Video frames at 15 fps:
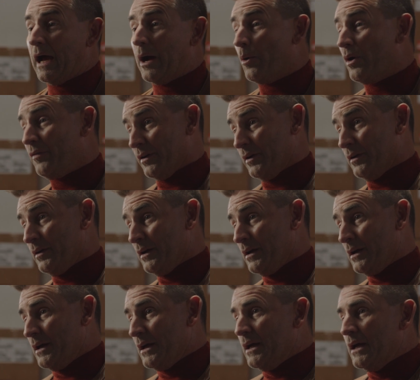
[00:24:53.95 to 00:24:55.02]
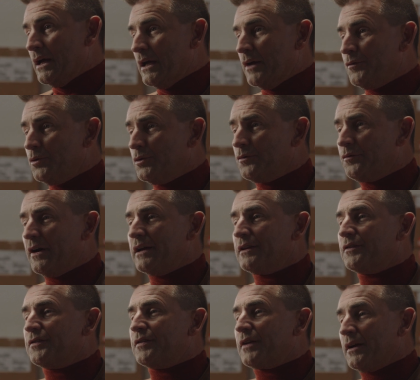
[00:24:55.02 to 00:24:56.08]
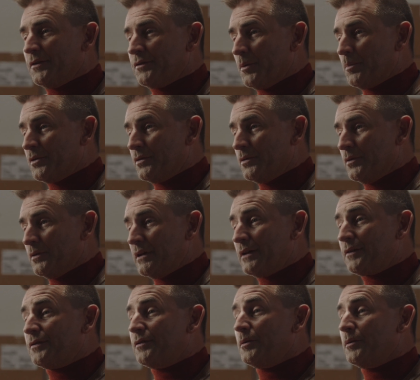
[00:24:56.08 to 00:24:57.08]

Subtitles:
However, If you define sales opportunity as